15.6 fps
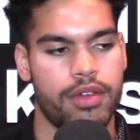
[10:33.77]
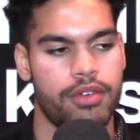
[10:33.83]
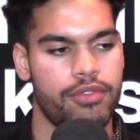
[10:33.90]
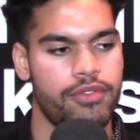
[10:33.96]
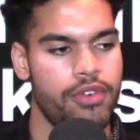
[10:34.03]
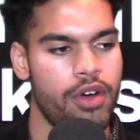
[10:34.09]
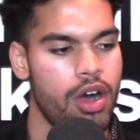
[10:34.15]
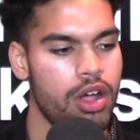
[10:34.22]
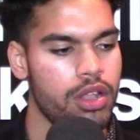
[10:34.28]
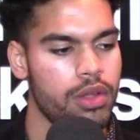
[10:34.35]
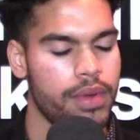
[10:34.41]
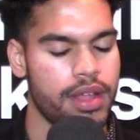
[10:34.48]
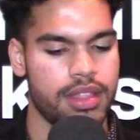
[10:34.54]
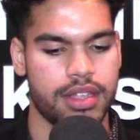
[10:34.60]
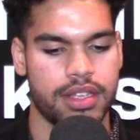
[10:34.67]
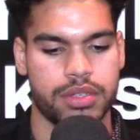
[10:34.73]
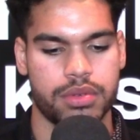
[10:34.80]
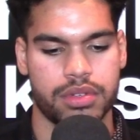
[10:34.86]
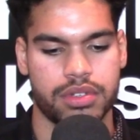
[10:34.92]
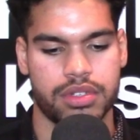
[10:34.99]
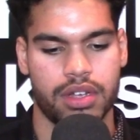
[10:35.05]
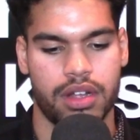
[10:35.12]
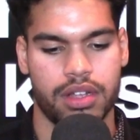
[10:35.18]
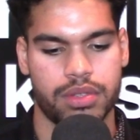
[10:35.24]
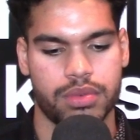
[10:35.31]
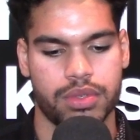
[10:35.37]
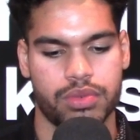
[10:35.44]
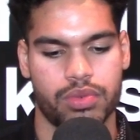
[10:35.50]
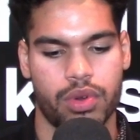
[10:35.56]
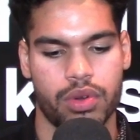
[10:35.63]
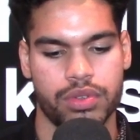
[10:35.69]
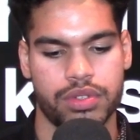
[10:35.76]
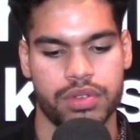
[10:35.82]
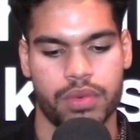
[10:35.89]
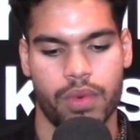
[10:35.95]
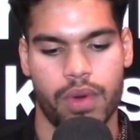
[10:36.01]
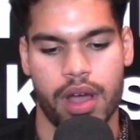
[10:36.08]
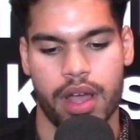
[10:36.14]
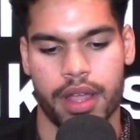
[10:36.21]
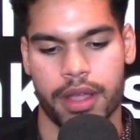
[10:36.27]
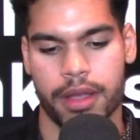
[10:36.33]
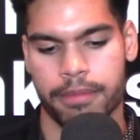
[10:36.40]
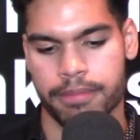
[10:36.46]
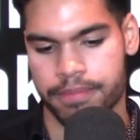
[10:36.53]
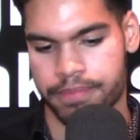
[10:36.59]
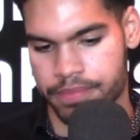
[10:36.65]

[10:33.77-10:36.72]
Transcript: following these results was rosenzweig